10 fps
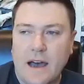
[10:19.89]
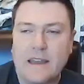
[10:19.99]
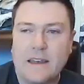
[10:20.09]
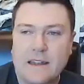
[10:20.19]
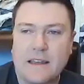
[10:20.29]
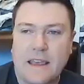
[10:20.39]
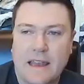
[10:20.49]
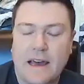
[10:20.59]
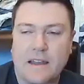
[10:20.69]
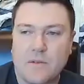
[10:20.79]
I needed to
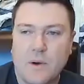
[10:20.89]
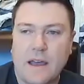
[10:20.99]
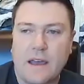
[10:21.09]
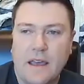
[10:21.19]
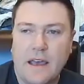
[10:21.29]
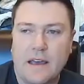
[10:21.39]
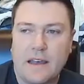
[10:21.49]
get out of the way and,